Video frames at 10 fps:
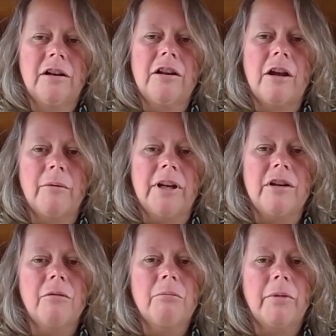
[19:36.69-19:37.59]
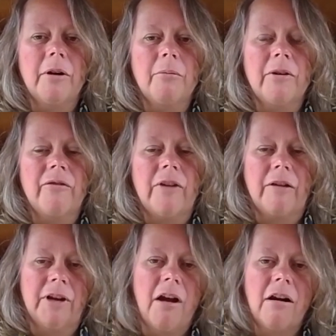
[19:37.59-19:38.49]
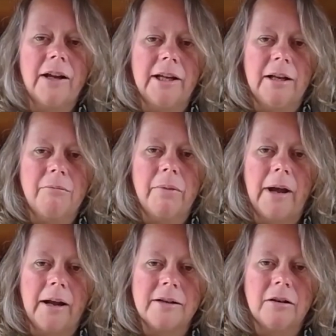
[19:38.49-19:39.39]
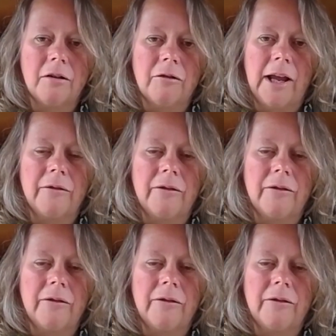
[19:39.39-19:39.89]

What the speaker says: low in number, but very high in impact on how